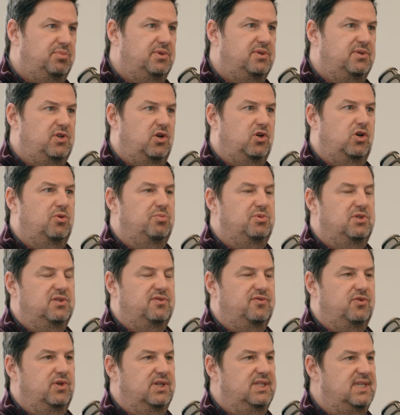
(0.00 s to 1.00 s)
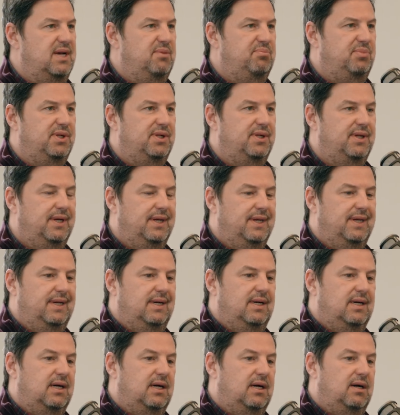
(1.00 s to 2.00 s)
stock options, for example?
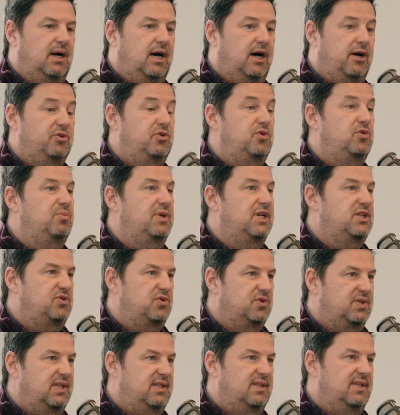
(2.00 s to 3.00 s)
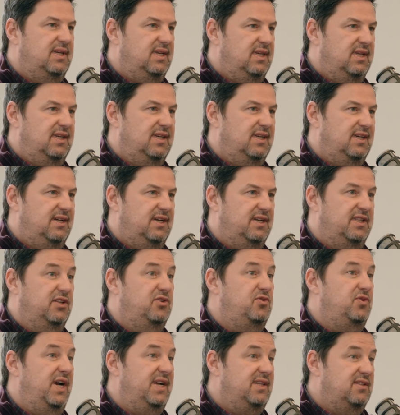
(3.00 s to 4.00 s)
How do you make sure that they can
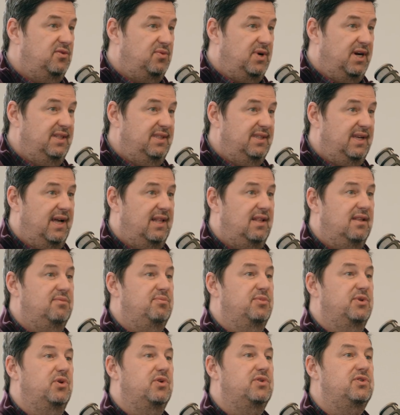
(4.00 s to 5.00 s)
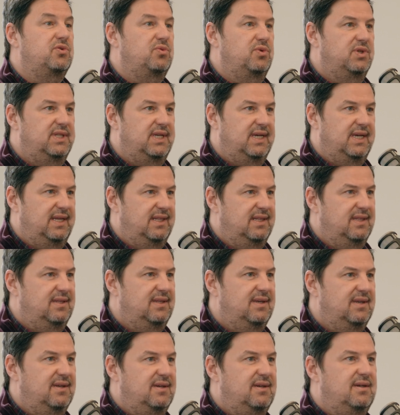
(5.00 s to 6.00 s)
attract the right talent, but also retain?
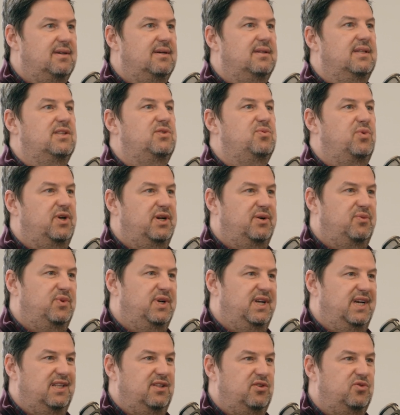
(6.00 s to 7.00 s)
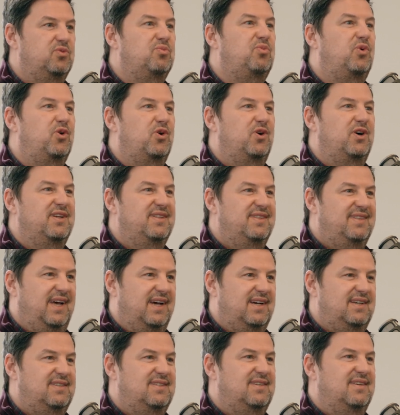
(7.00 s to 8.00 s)
That's where we get into more
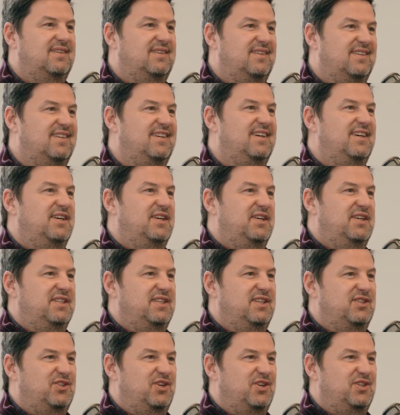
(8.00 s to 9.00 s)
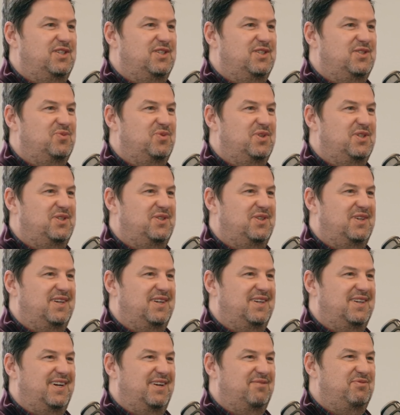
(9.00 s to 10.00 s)
tax discussions, which
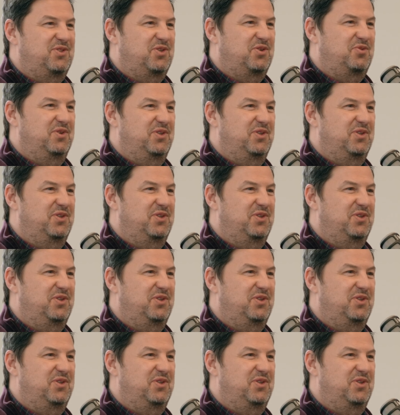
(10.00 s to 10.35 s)
I'm sure we